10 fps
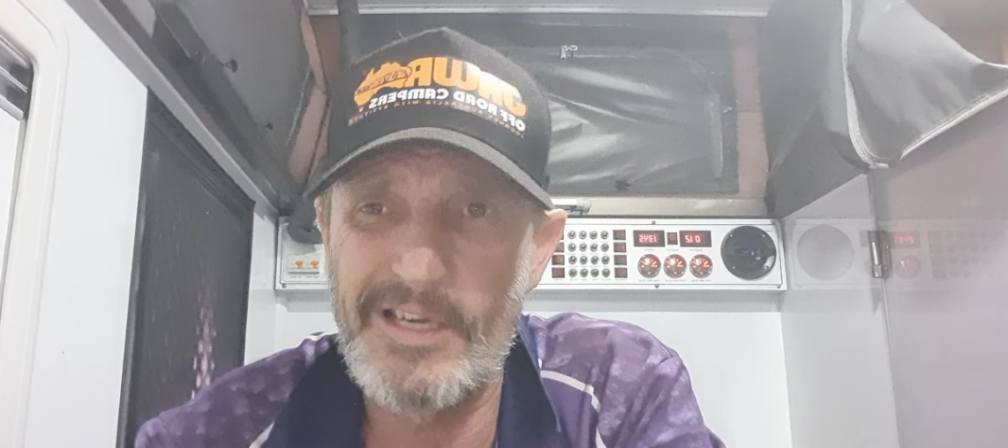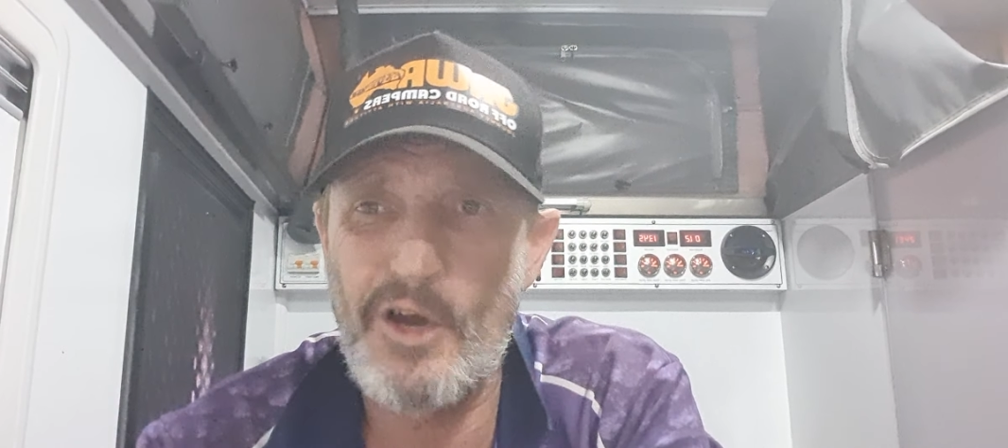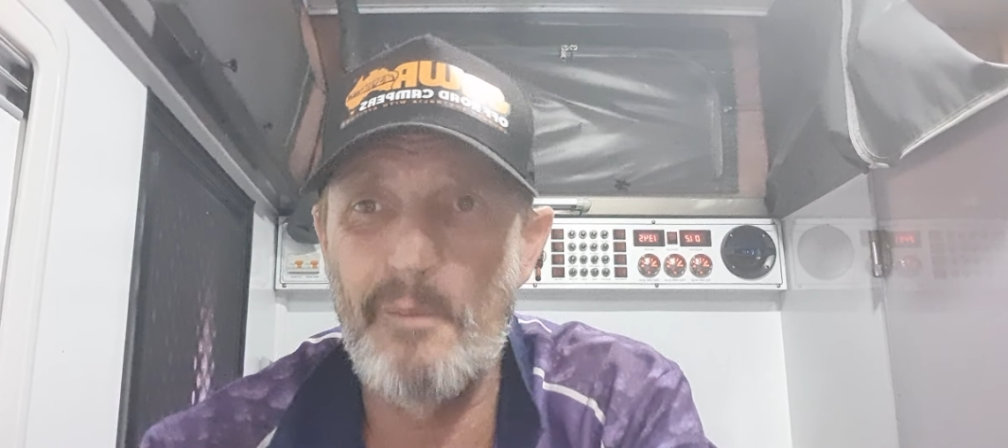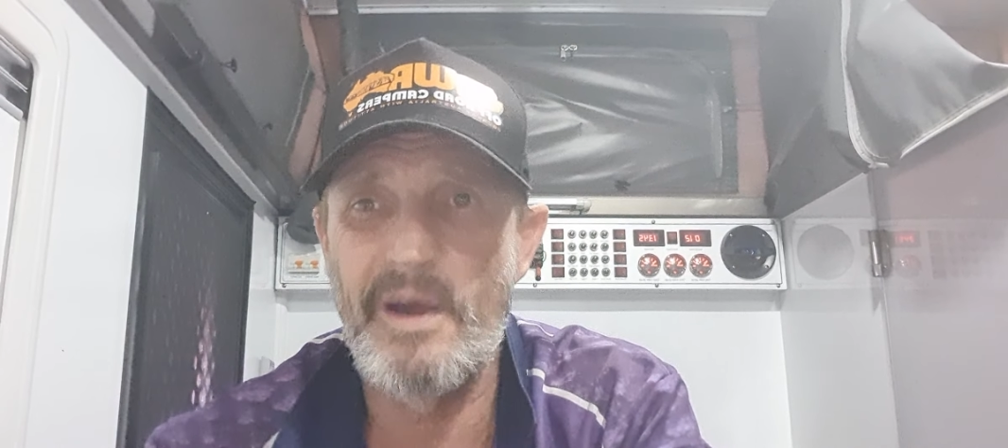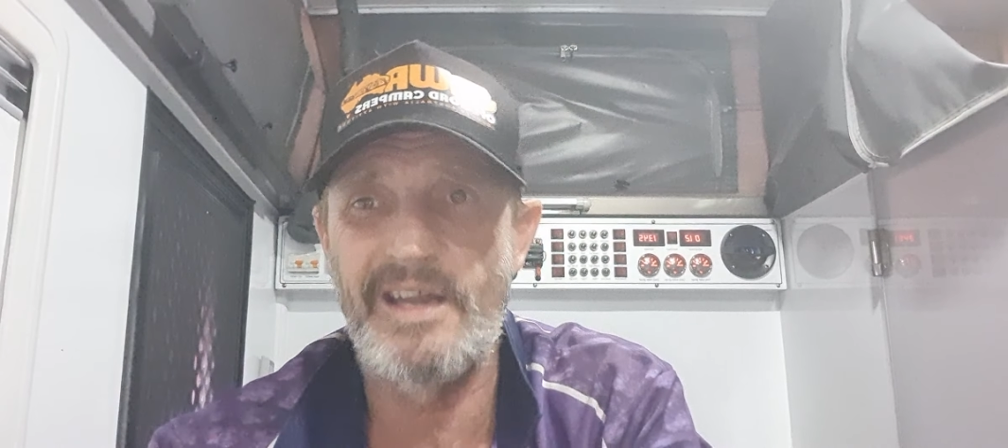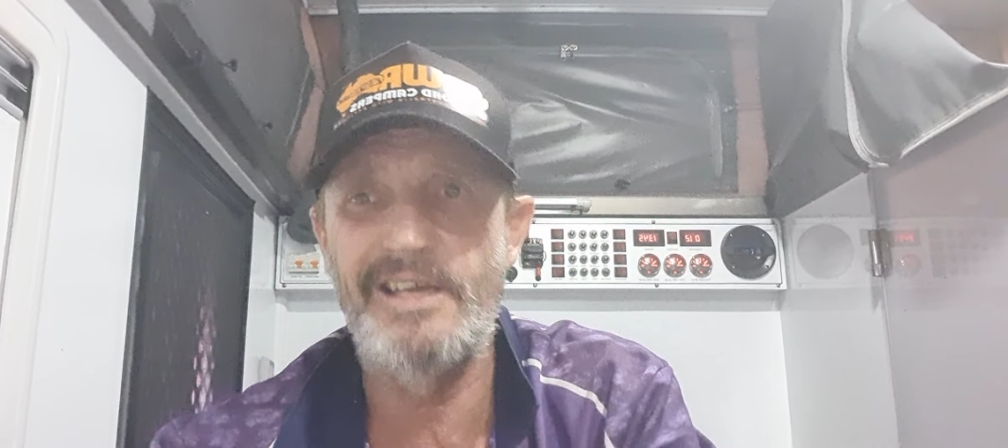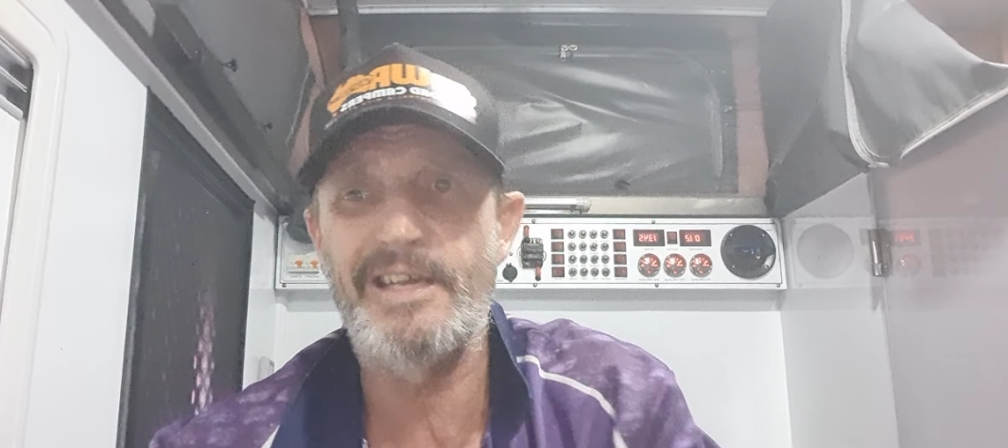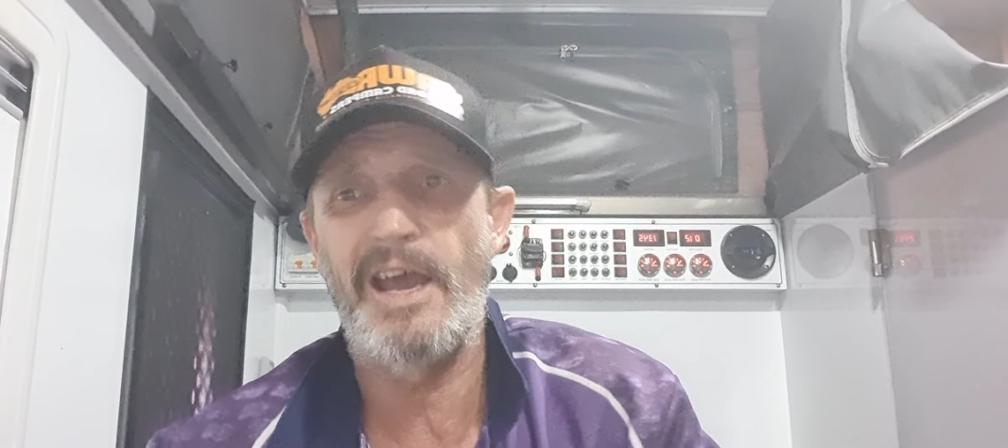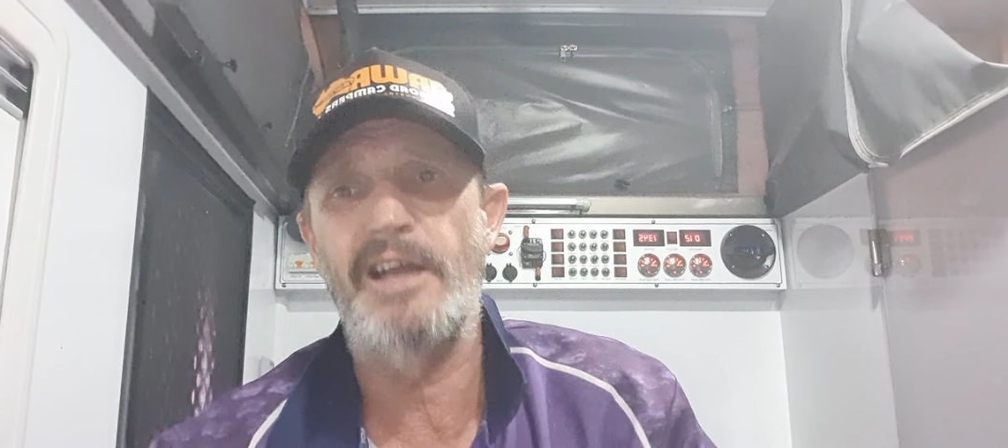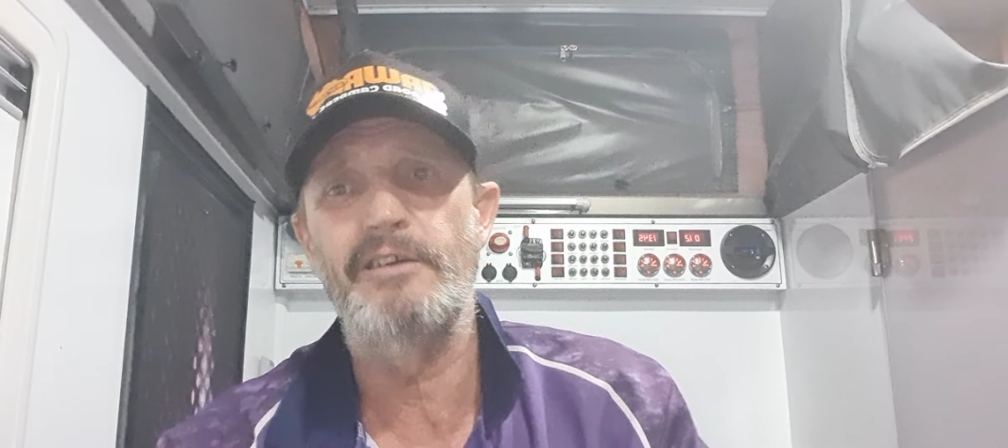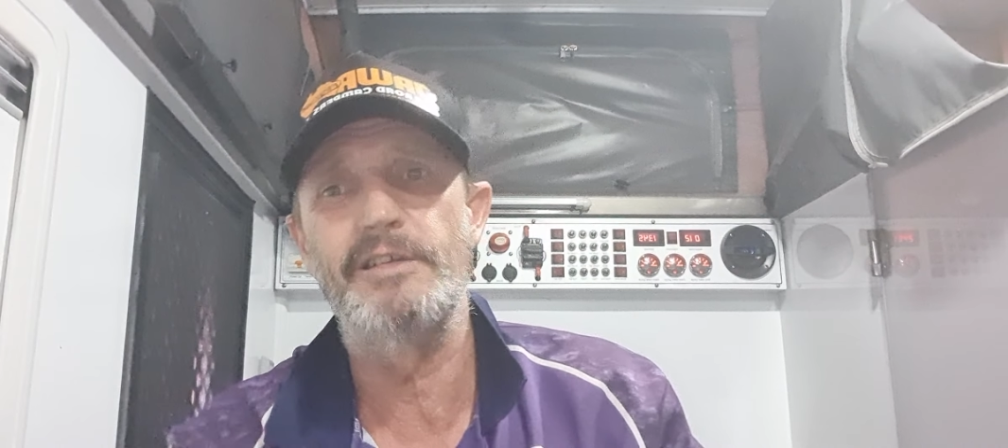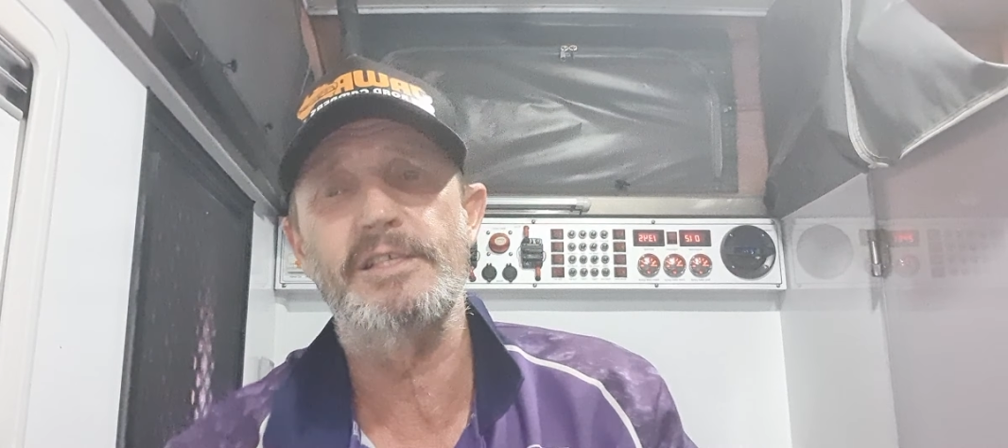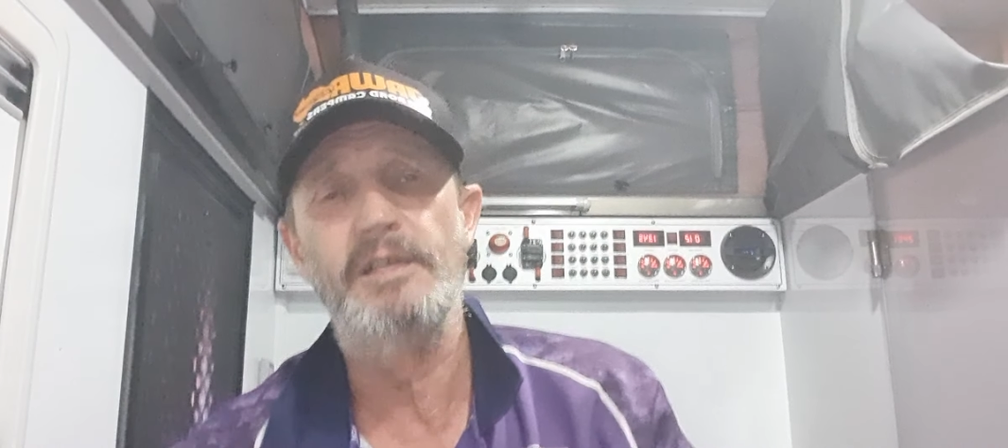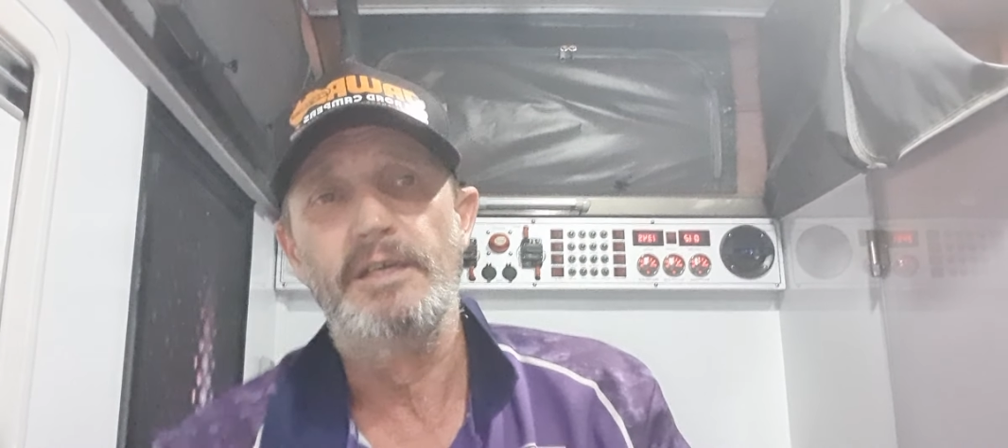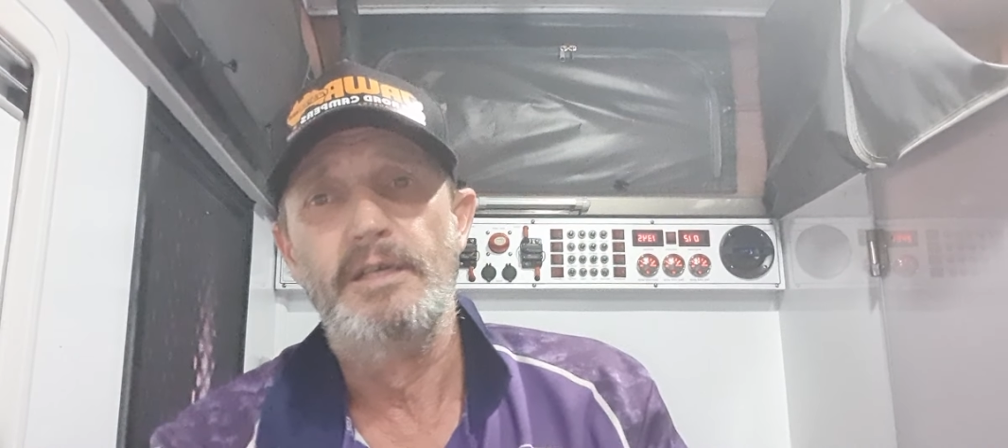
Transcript: your combat indicator, is